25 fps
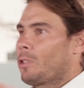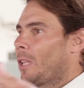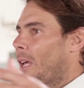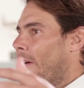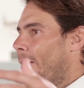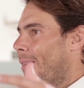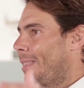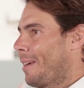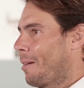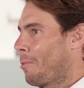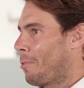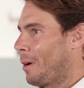
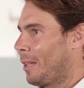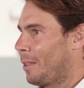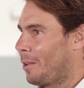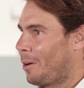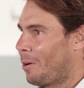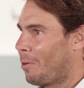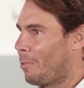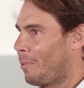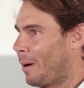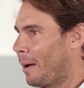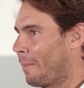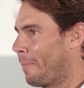No, whenever I
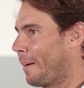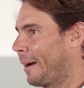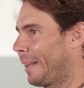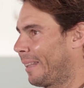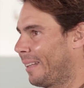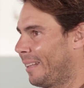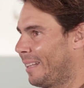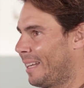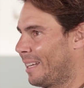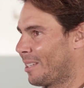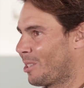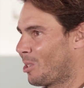play
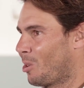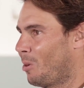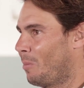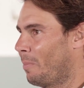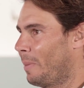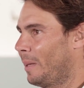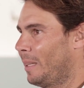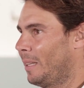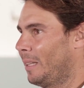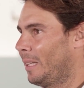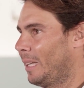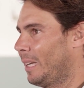golf, I play
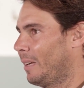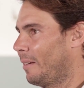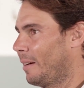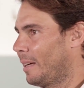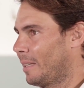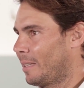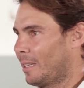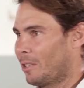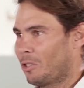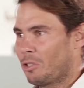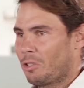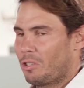for
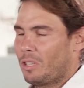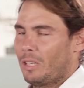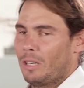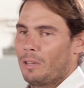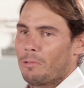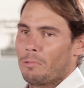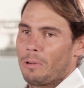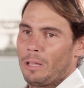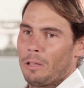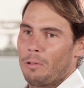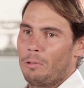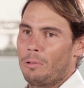fun. I
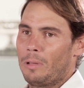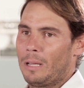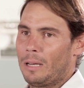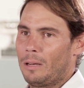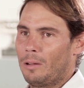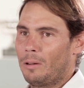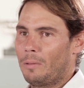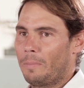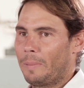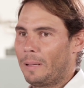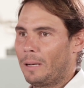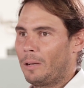don't like,
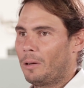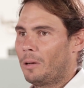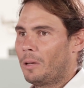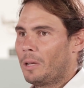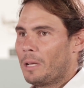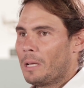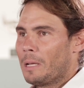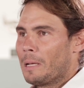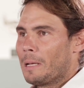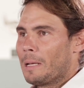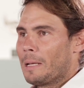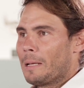
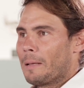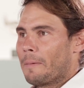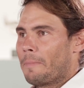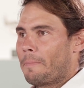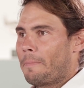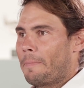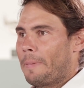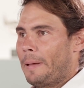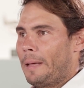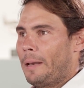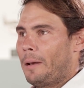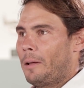
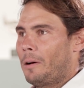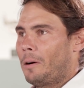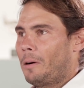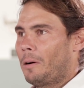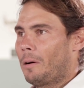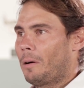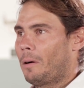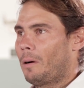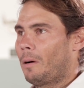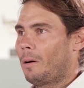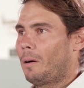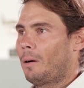
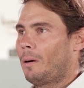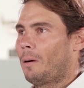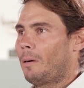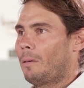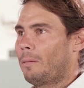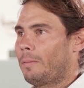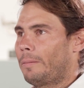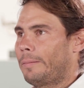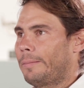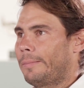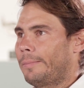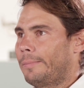it's
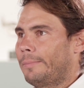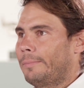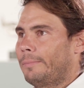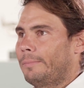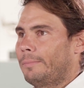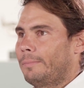competitive, but